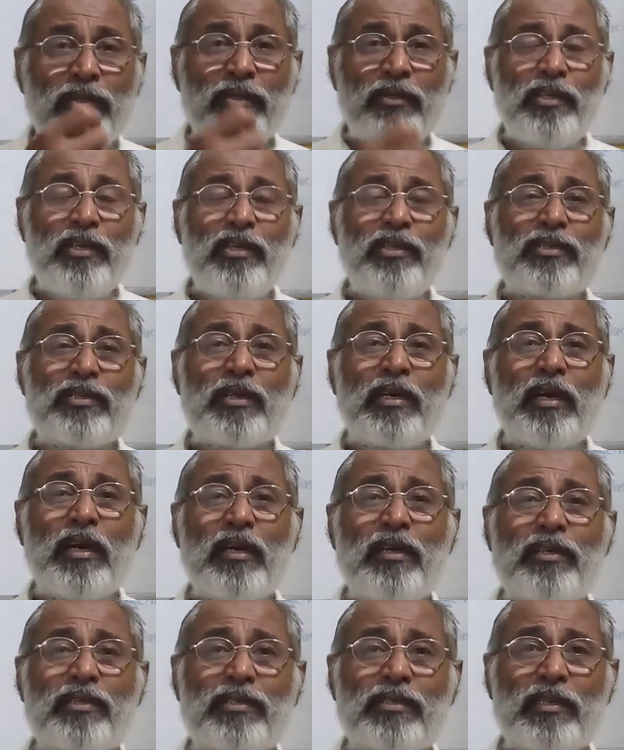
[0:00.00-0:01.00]
These
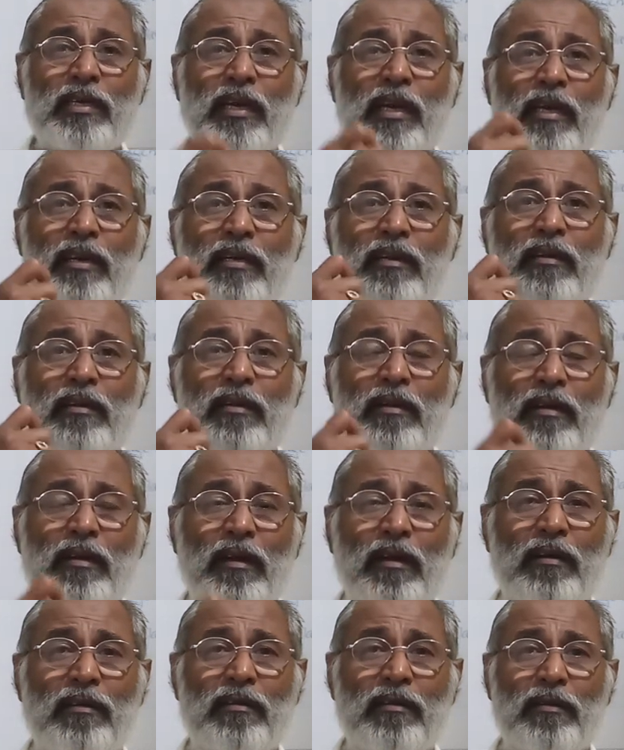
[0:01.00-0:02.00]
guys can
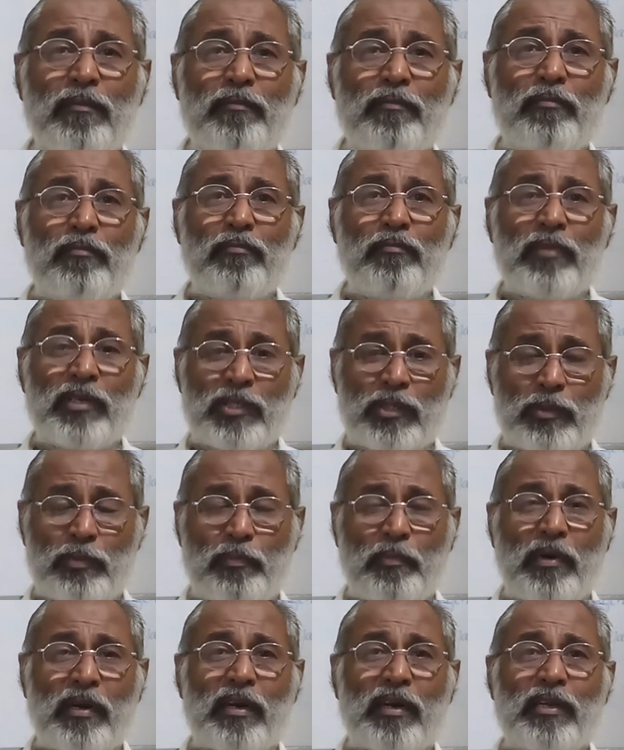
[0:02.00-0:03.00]
get
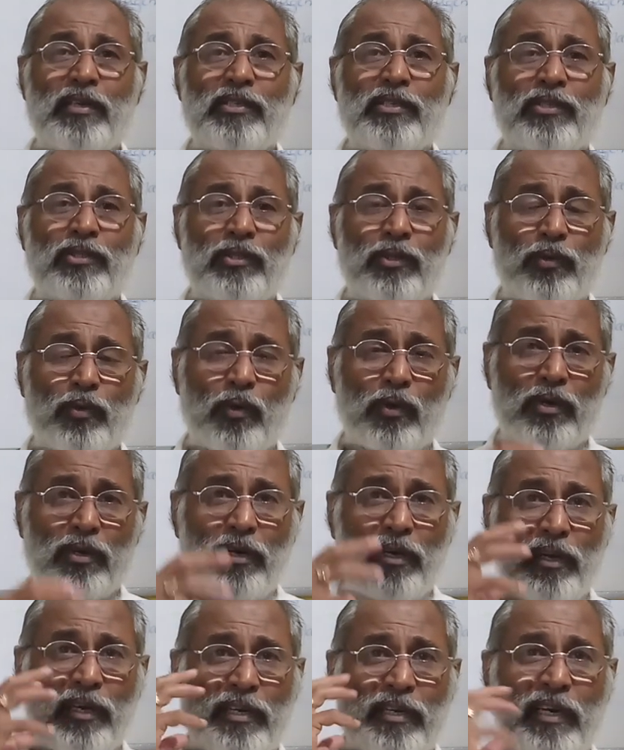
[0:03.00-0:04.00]
mesmerized,
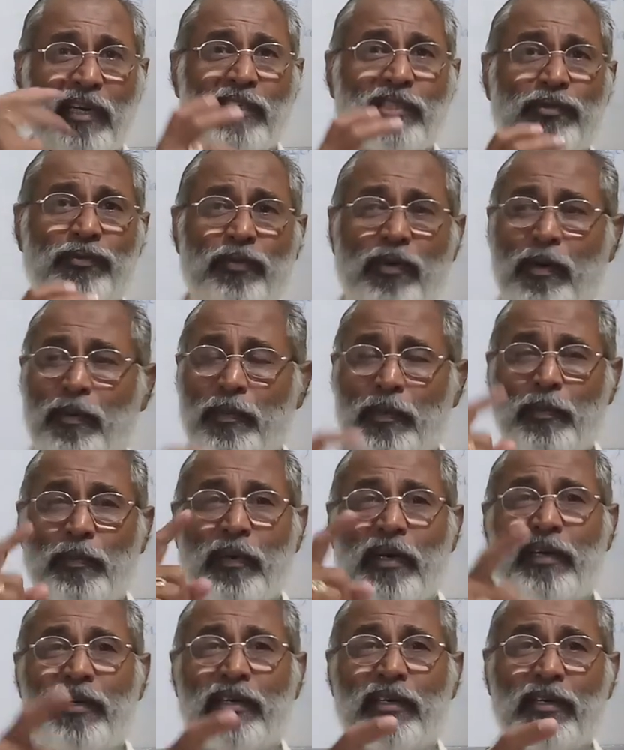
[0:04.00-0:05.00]
totally transformed
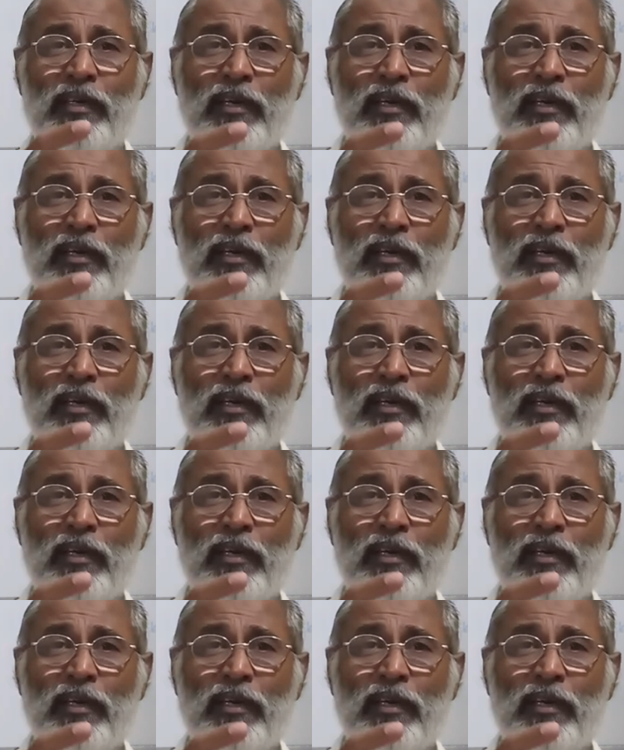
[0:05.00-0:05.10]
by